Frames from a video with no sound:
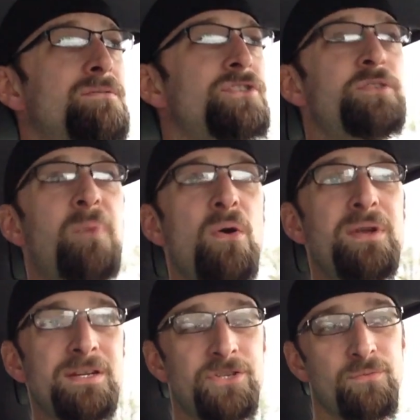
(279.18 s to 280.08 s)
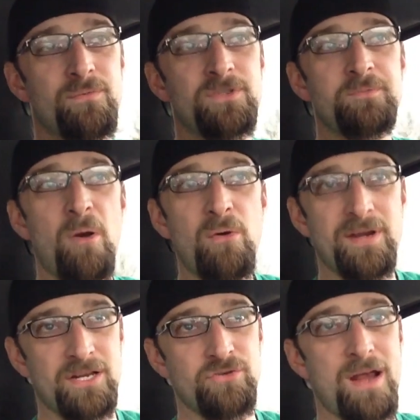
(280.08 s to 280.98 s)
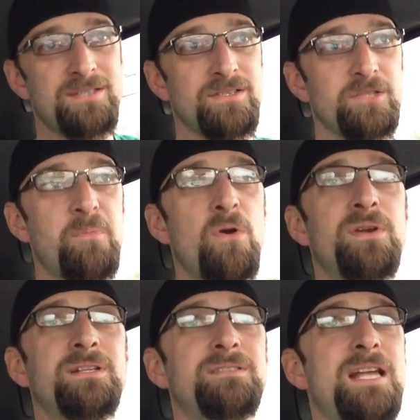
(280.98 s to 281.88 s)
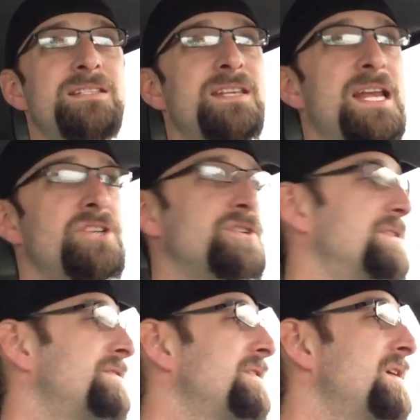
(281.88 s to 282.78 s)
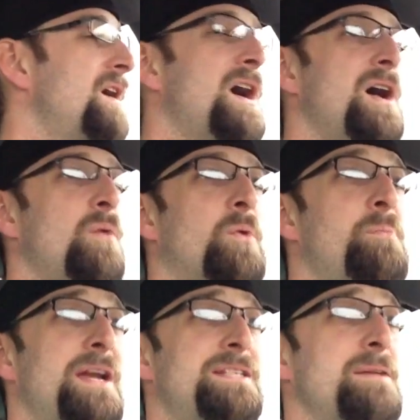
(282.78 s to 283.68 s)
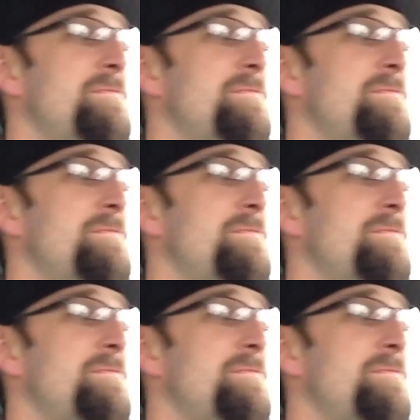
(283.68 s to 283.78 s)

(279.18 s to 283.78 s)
Spoken addresses, spoken destinations were picked up